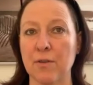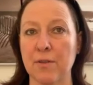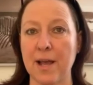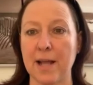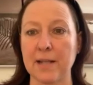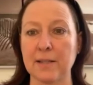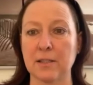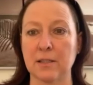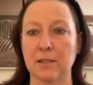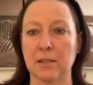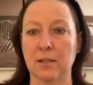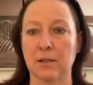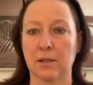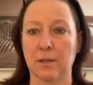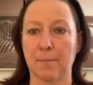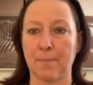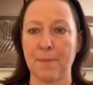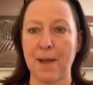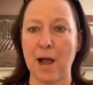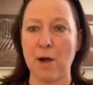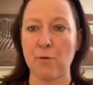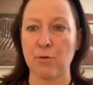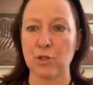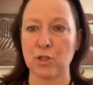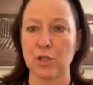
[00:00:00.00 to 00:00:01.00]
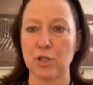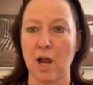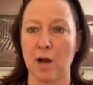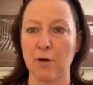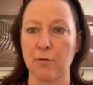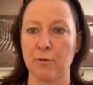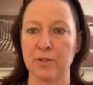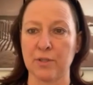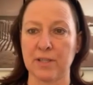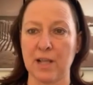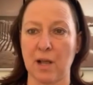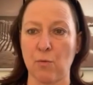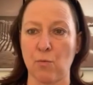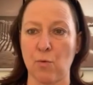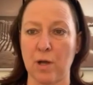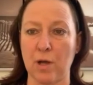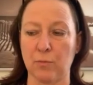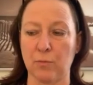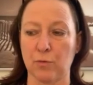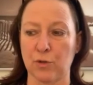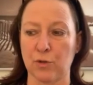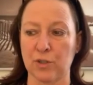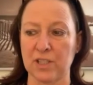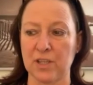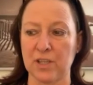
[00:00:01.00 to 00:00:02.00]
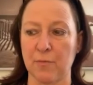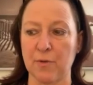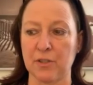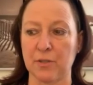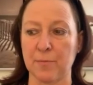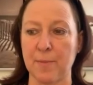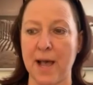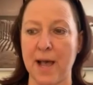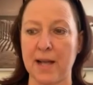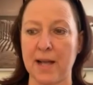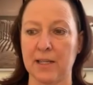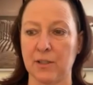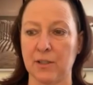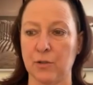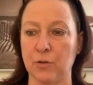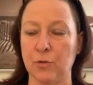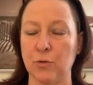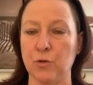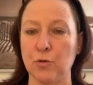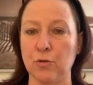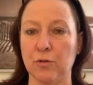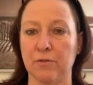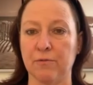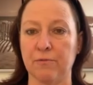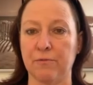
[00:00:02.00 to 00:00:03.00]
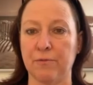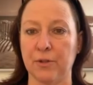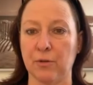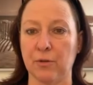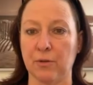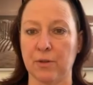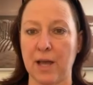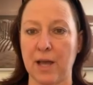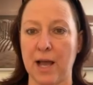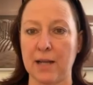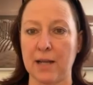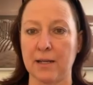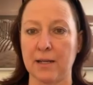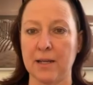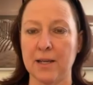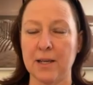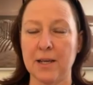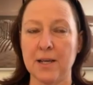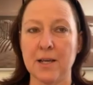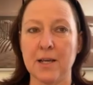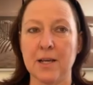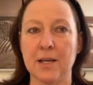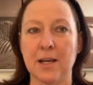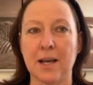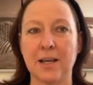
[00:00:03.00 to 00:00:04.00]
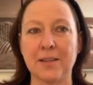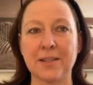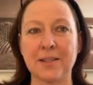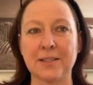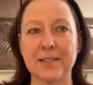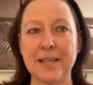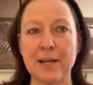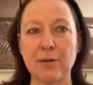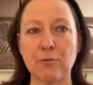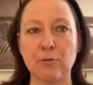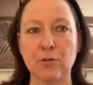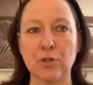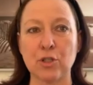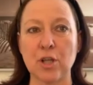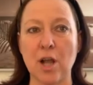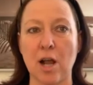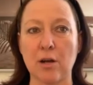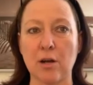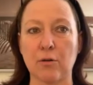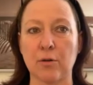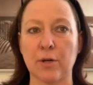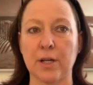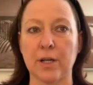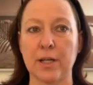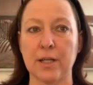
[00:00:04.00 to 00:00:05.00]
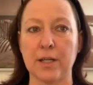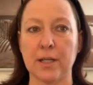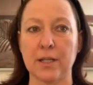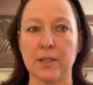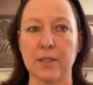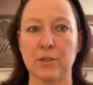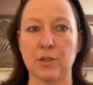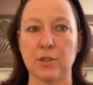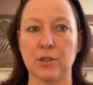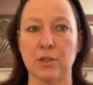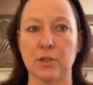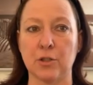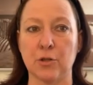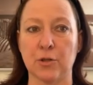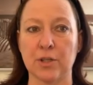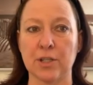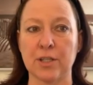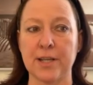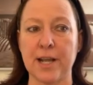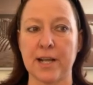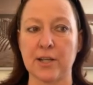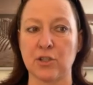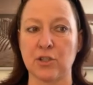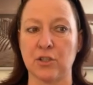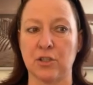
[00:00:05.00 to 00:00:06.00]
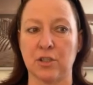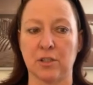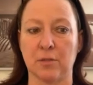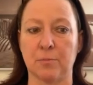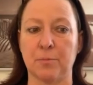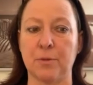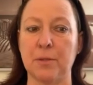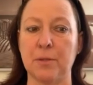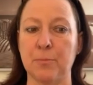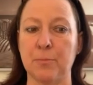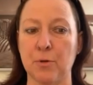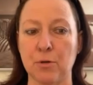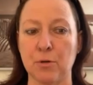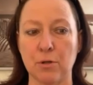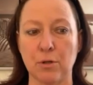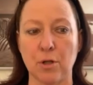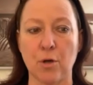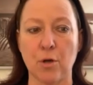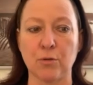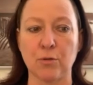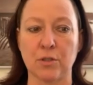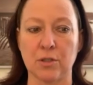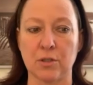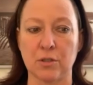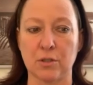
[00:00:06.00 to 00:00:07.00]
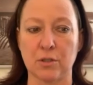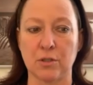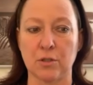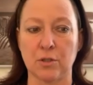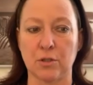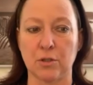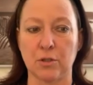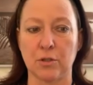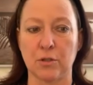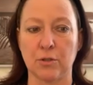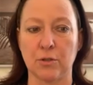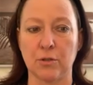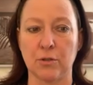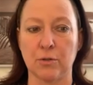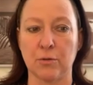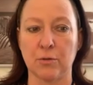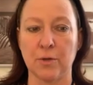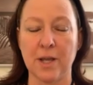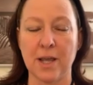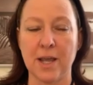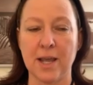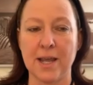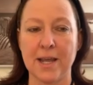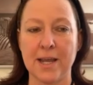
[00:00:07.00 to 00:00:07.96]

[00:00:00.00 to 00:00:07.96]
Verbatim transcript: That's the power chakra, is that one where someone's mad at you, you can feel that. The sacral chakra is your connection to the people closest to you.